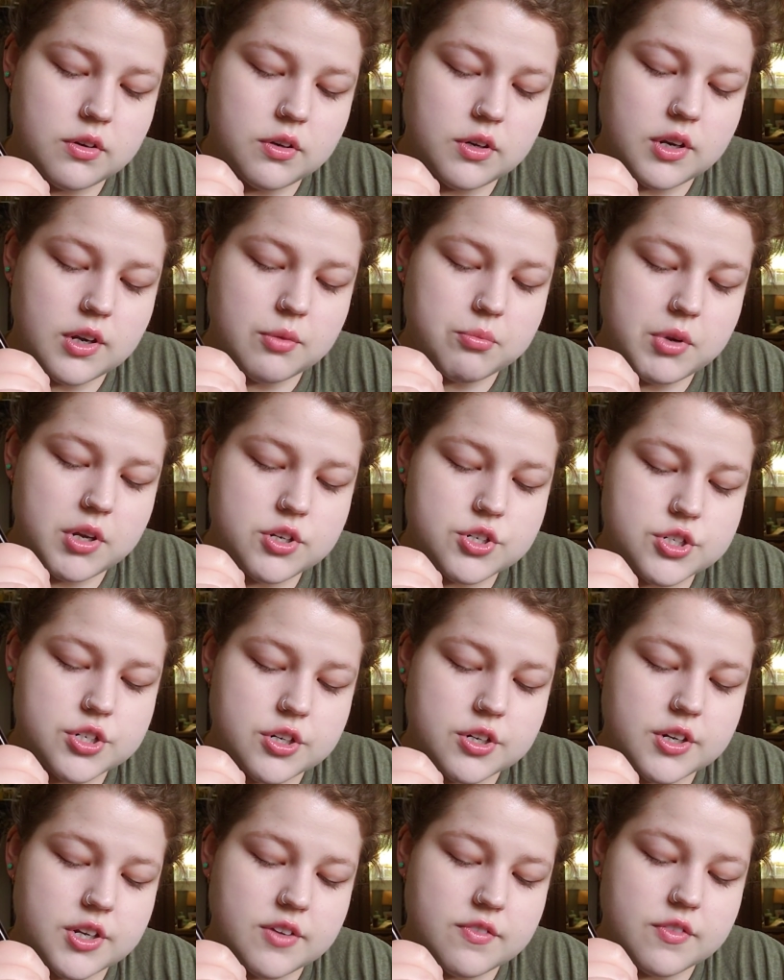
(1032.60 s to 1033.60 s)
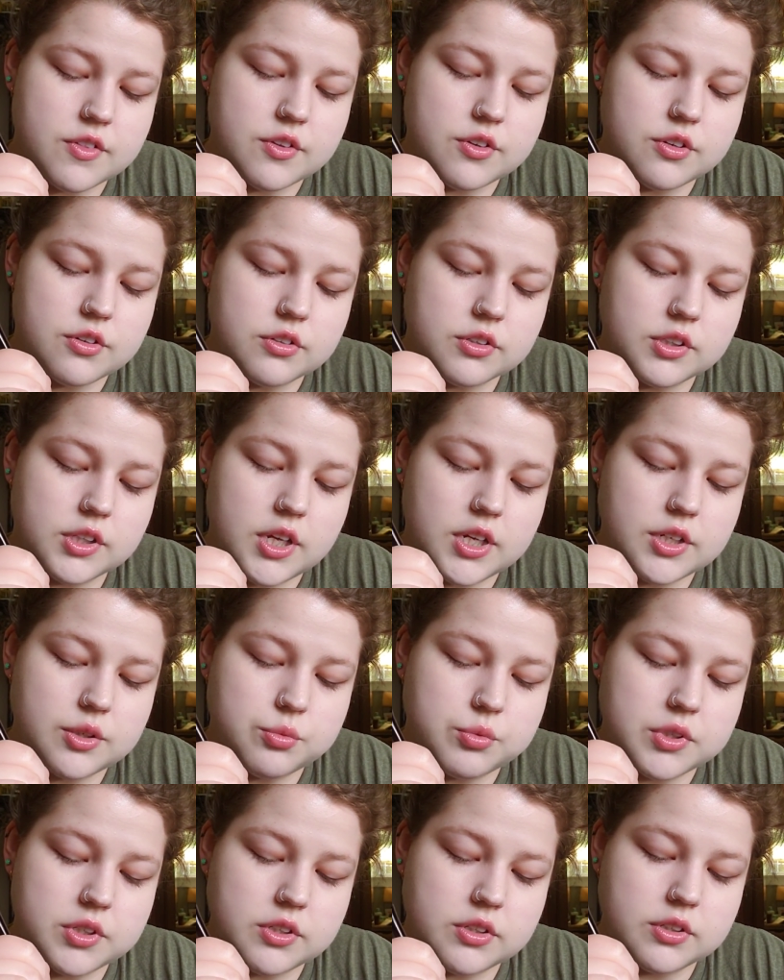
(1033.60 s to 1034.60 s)
Now I'm not sure if the Duraline
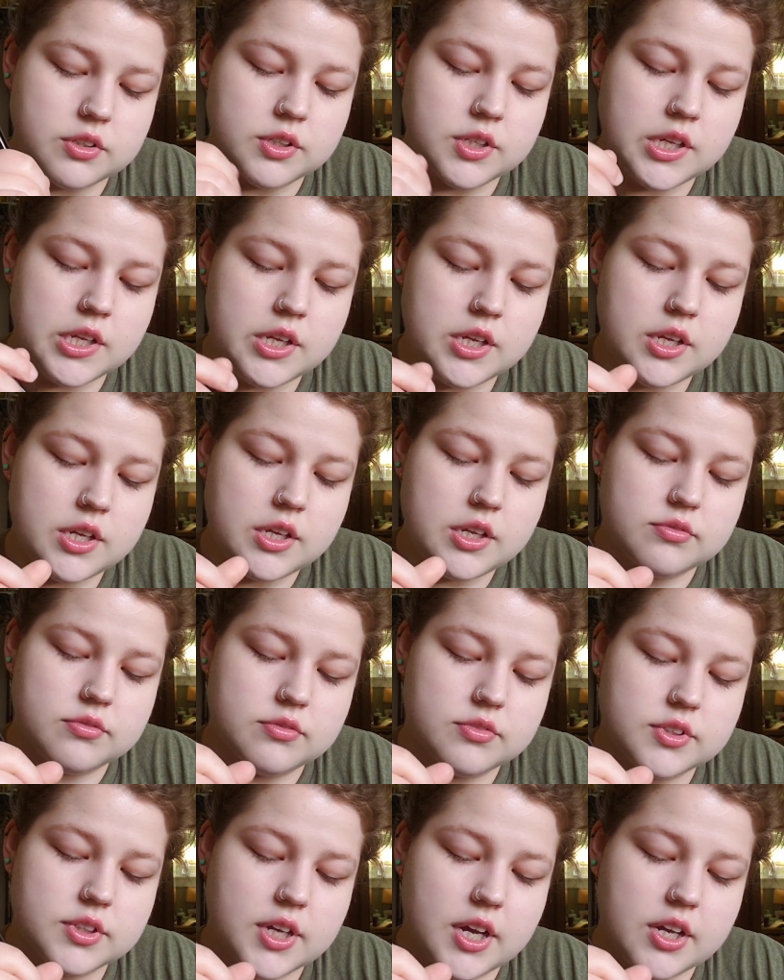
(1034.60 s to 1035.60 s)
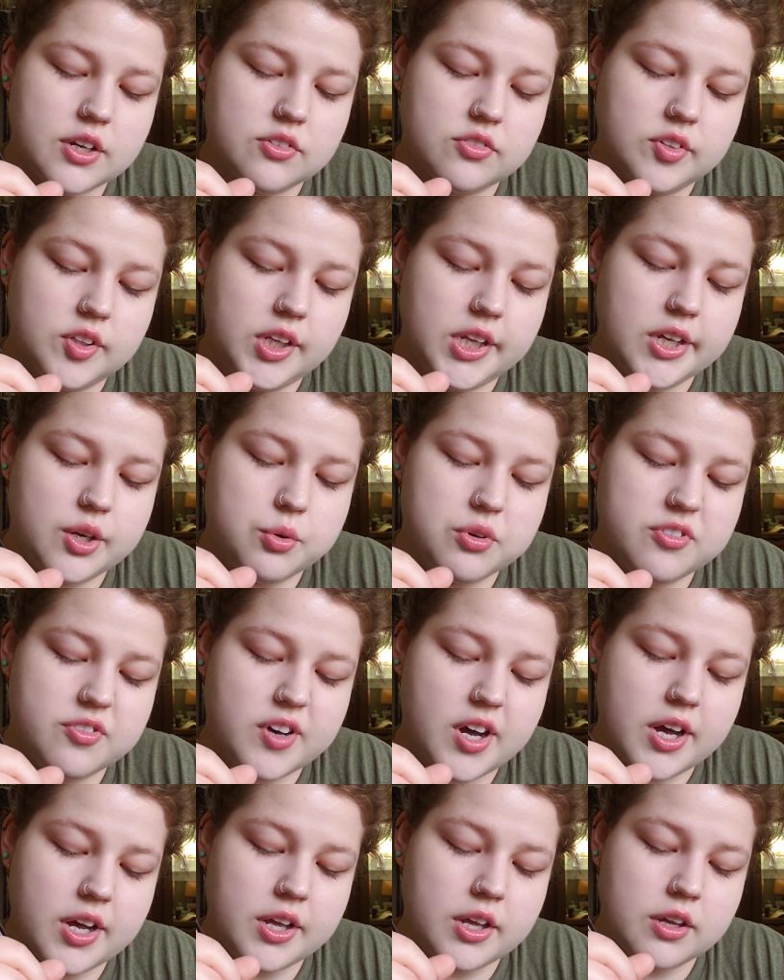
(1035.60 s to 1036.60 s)
will kind of
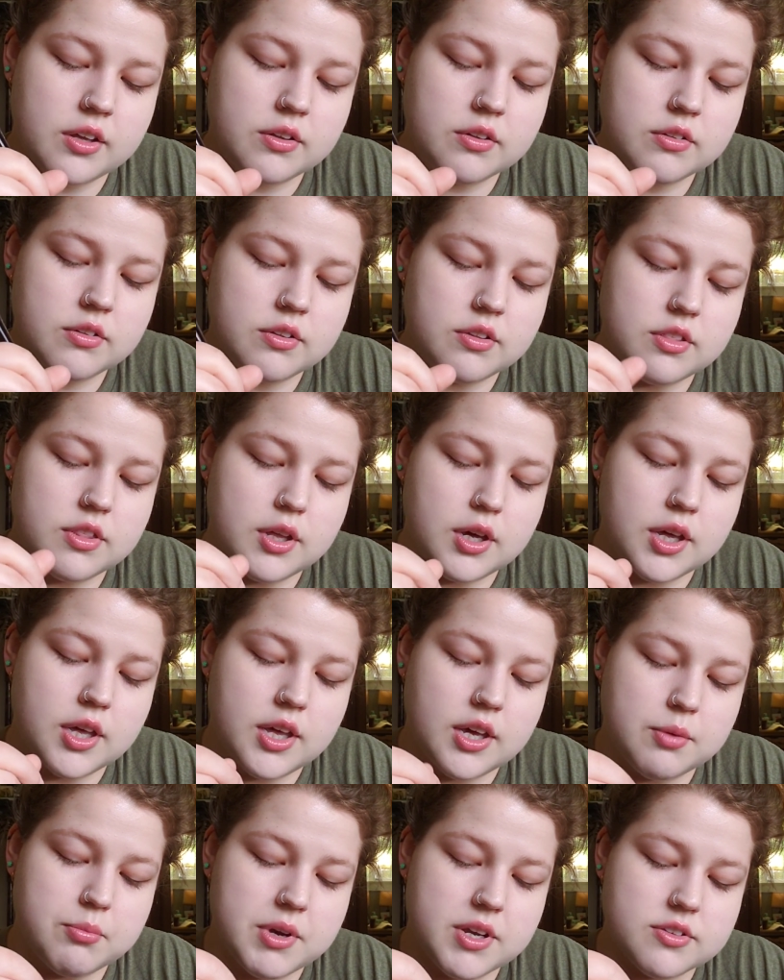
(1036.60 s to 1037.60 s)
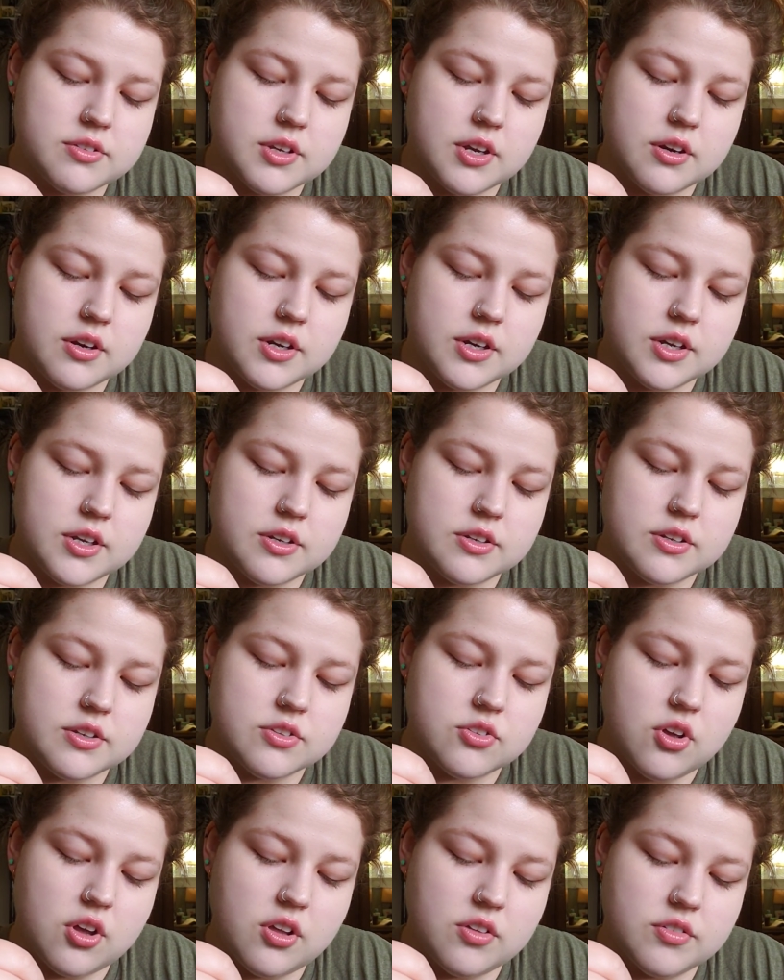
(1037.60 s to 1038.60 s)
liquefy the Cake Mascara and
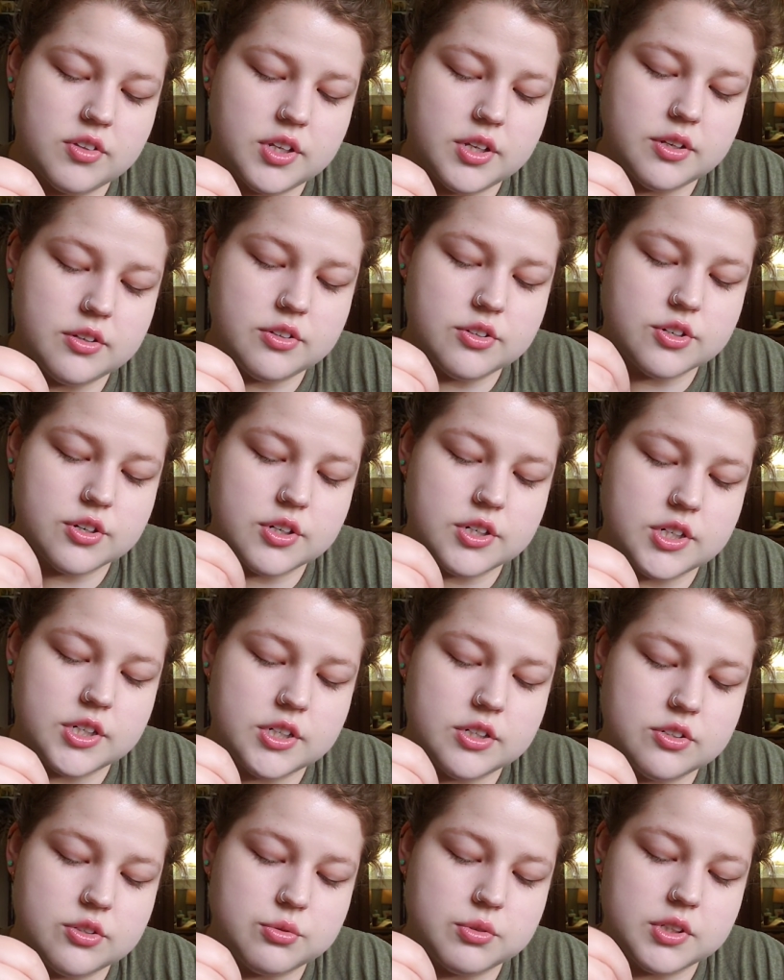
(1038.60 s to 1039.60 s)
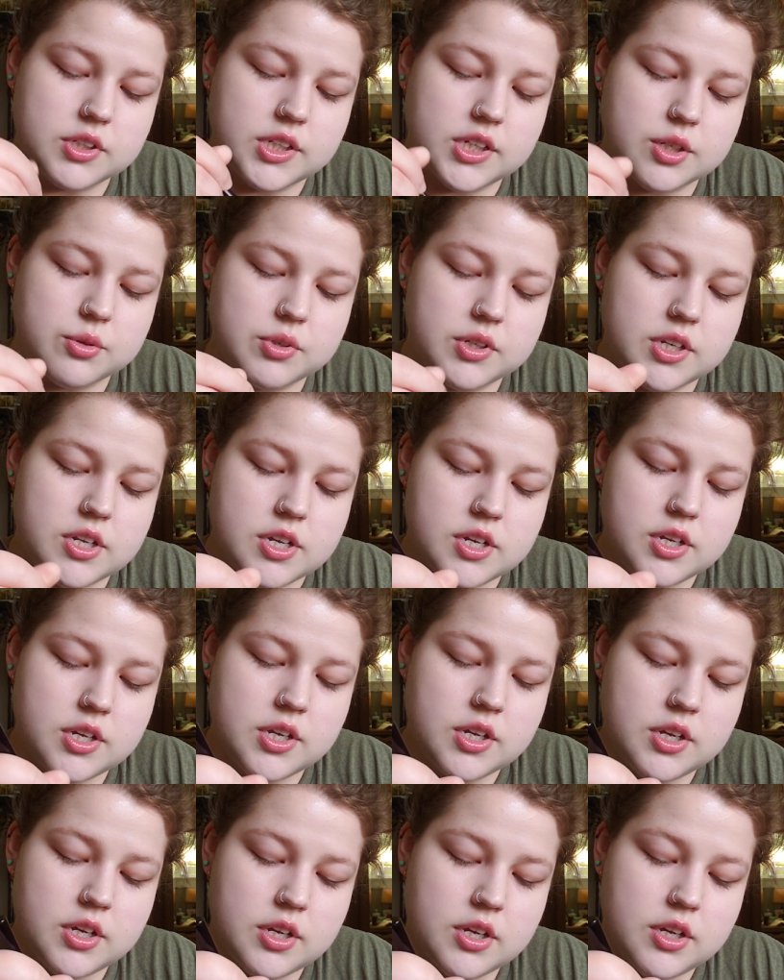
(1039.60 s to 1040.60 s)
dissolve it and turn it into a liquid
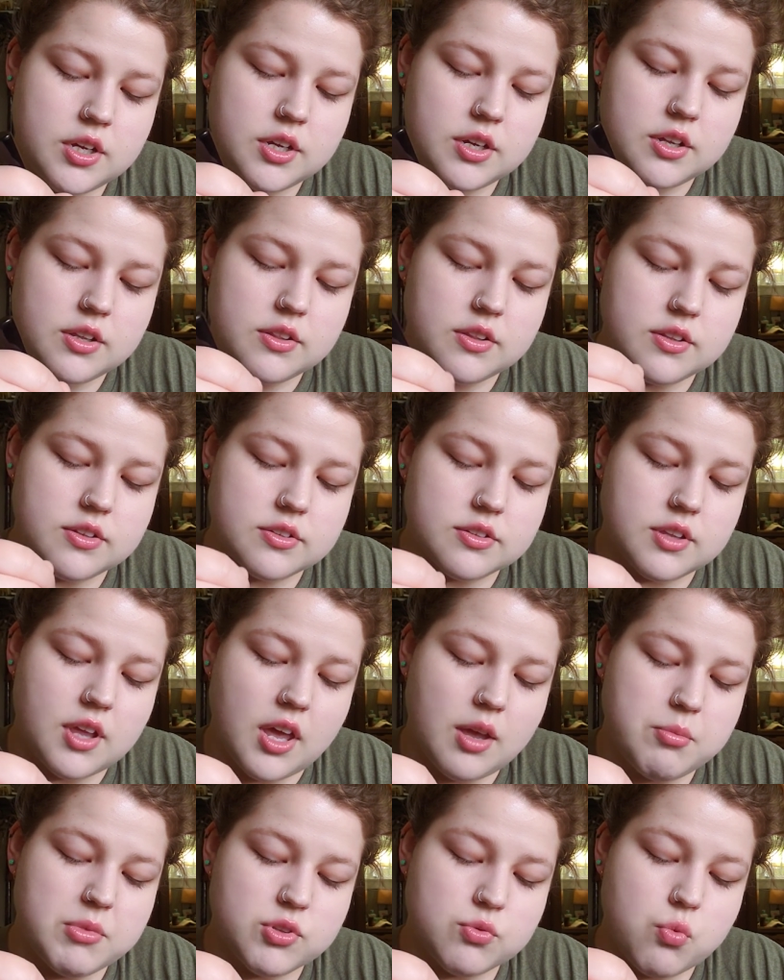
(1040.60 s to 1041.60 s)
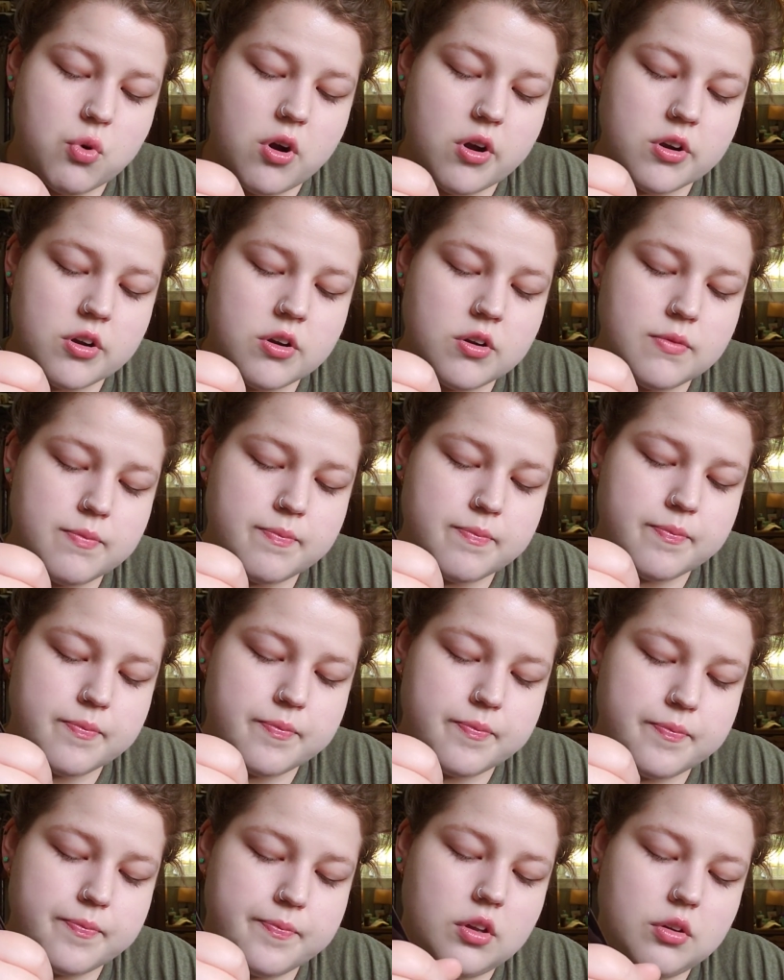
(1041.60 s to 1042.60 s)
the same as water,
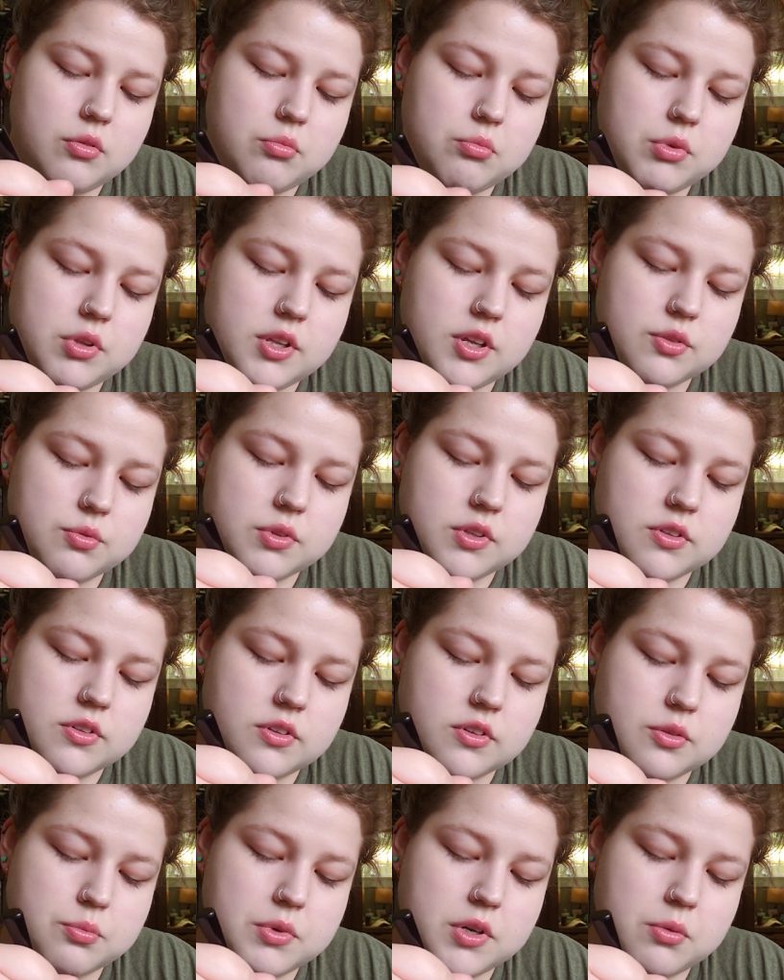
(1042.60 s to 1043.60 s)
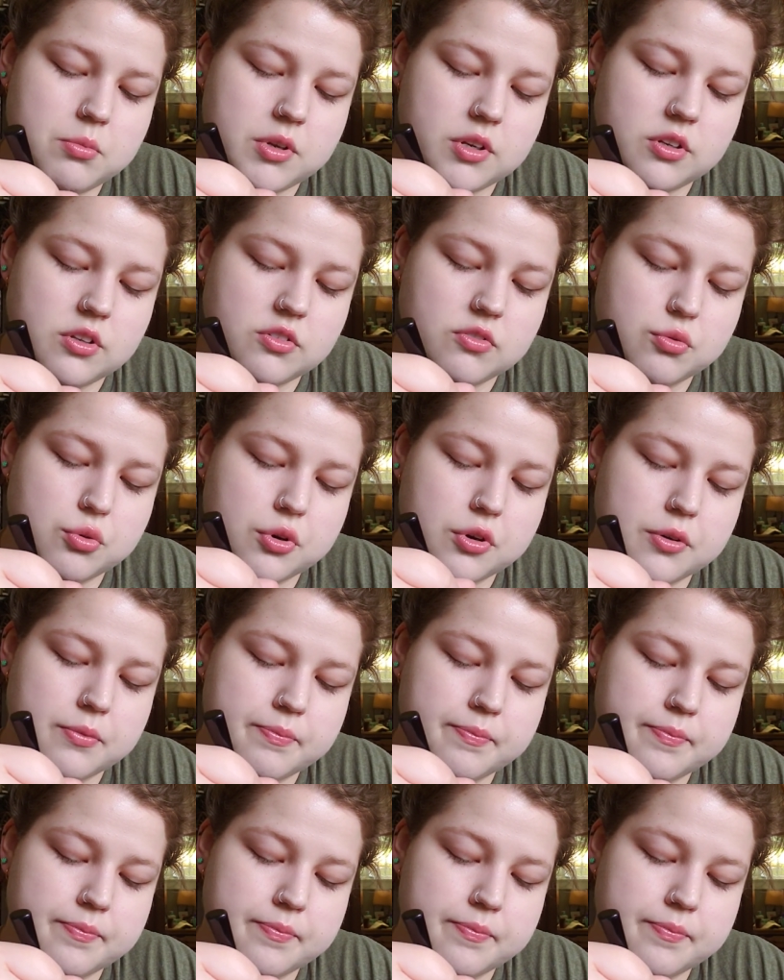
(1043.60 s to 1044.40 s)
but that's what this experiment is for.